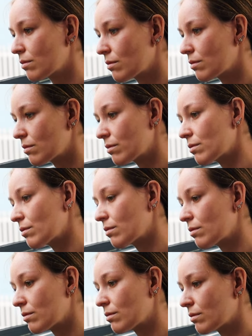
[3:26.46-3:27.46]

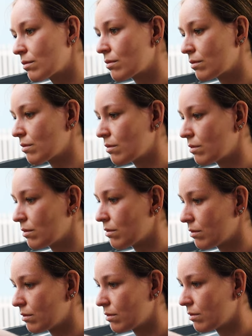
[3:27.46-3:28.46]

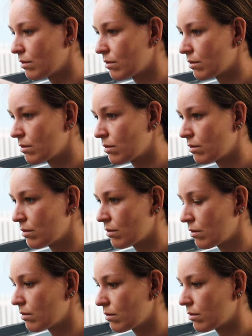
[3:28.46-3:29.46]

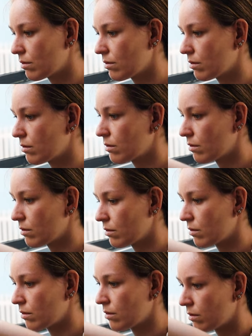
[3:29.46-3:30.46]

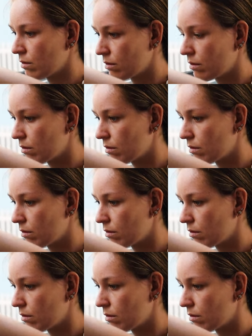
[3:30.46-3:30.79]
No one is speaking in this clip.